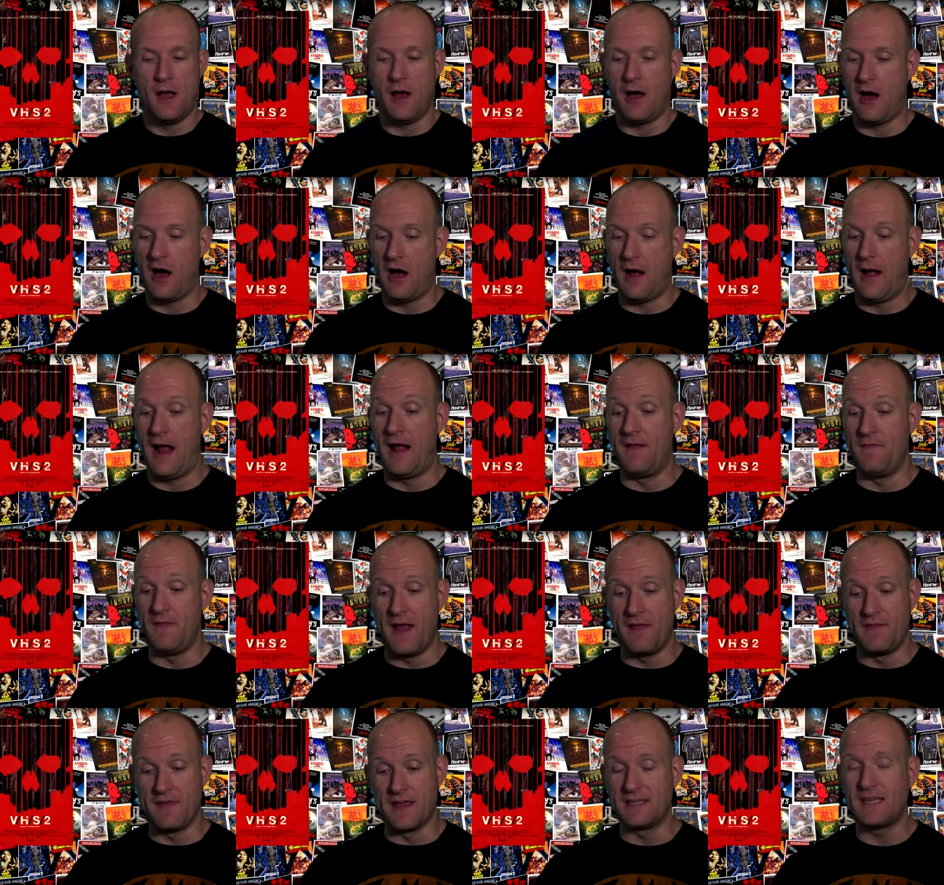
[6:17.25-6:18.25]

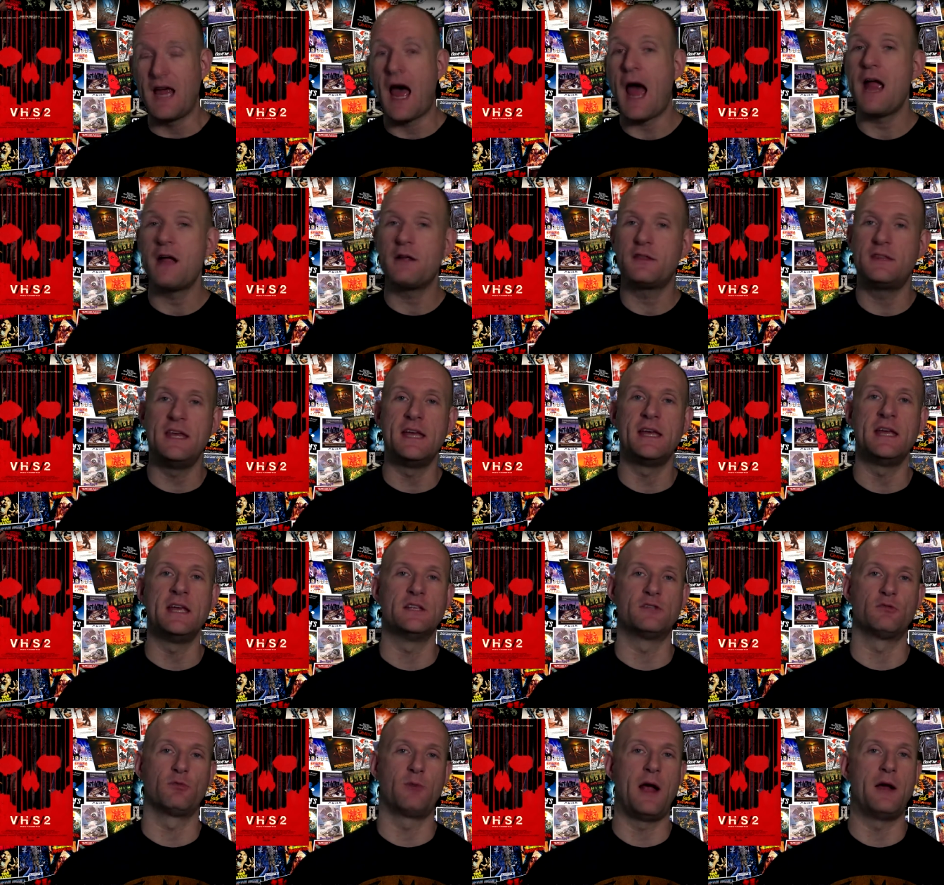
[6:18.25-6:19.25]
And the entire thing
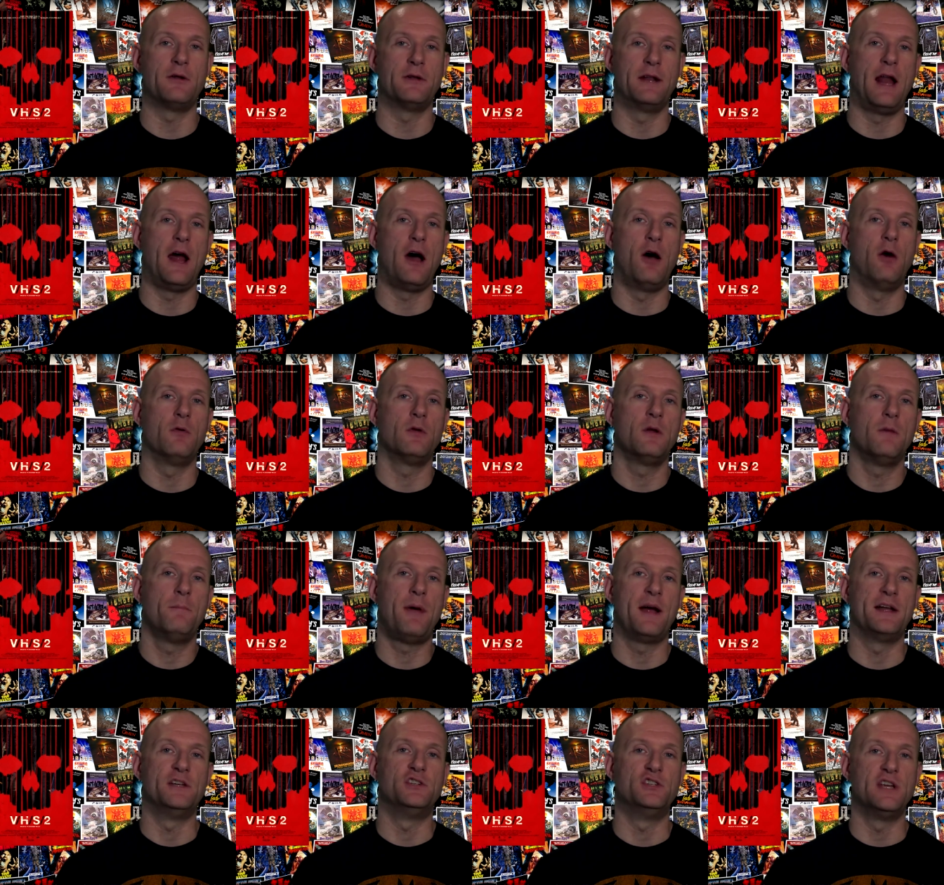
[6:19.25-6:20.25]
is rounded out
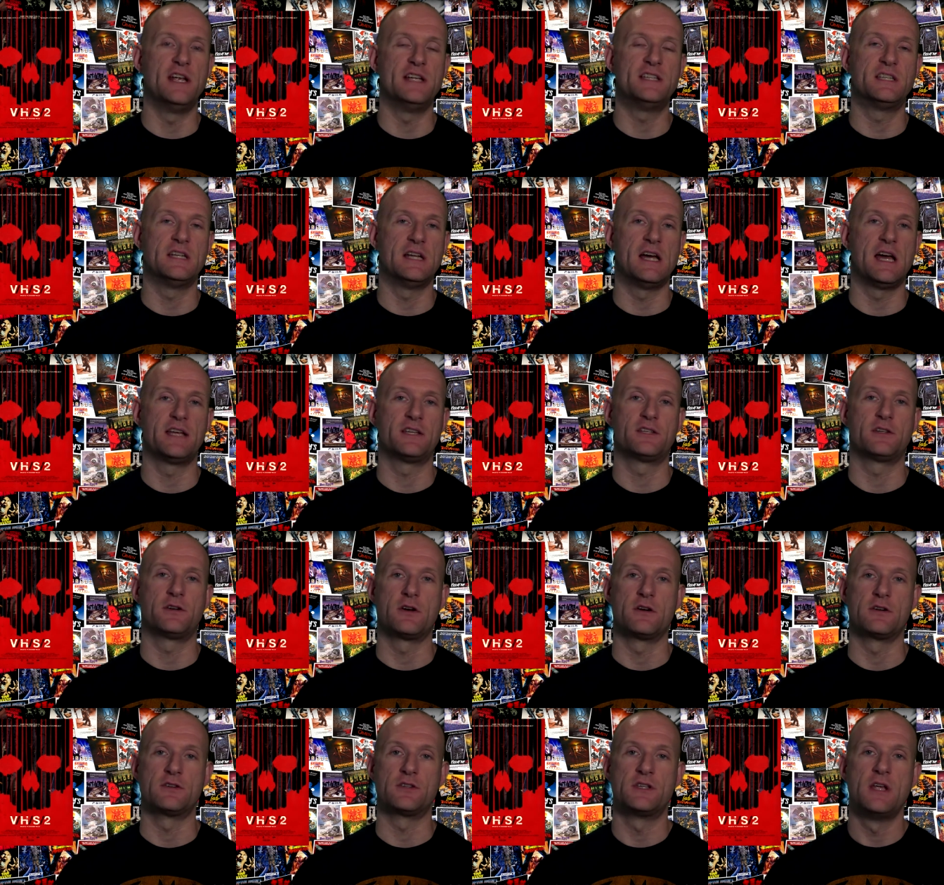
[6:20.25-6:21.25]
by Jason
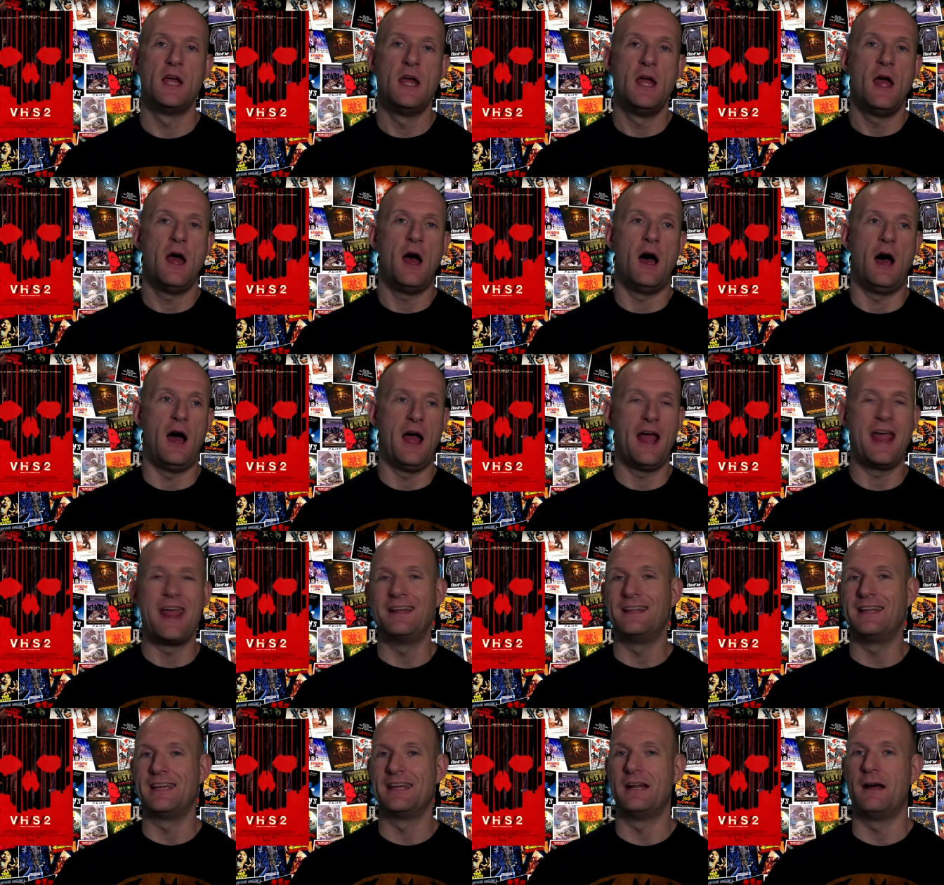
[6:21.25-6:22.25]
Eisener's
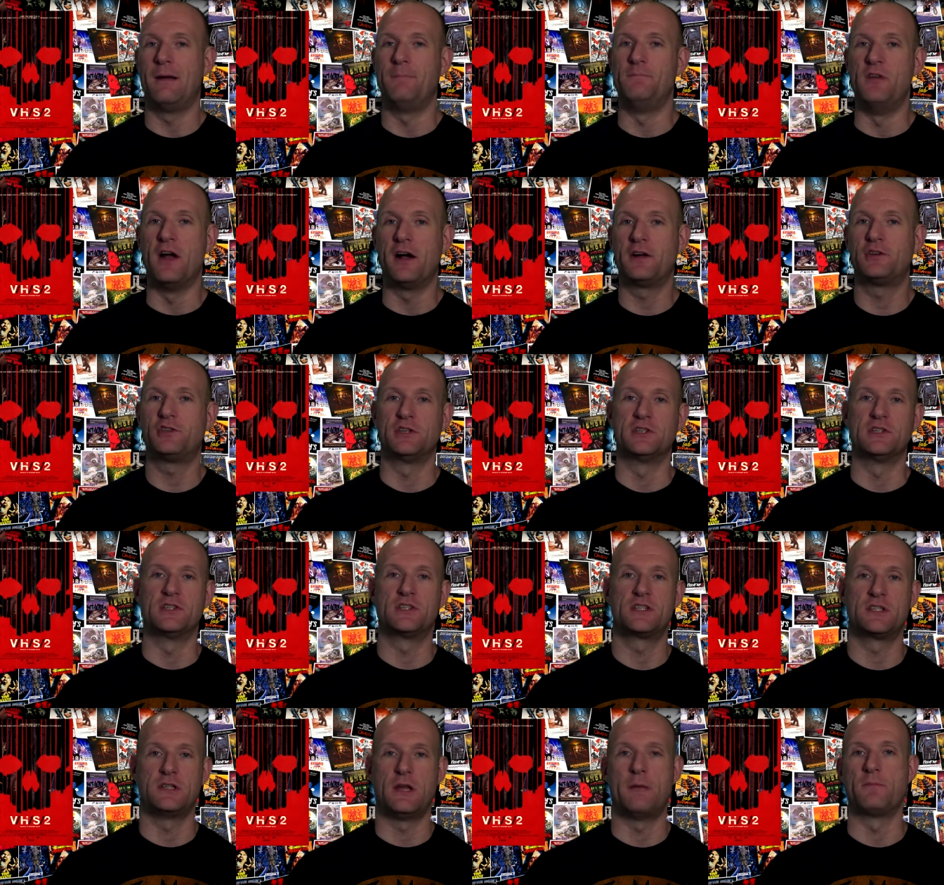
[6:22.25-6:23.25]
Alien Abduction
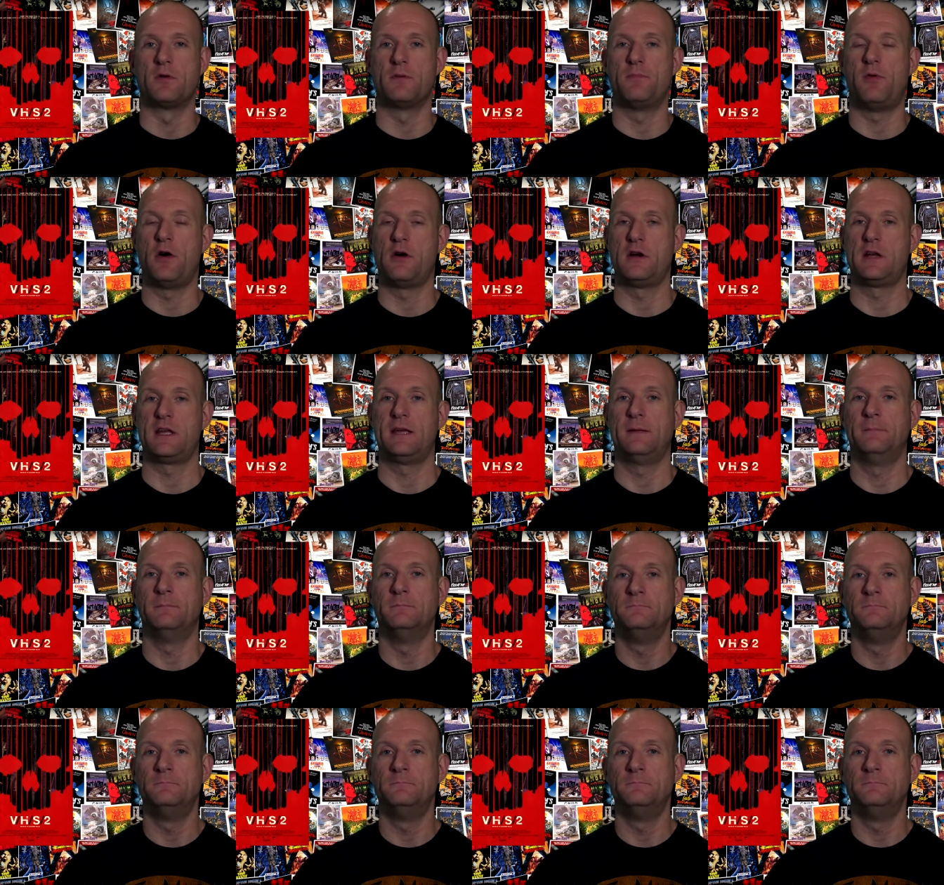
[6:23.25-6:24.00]
Slumber Party.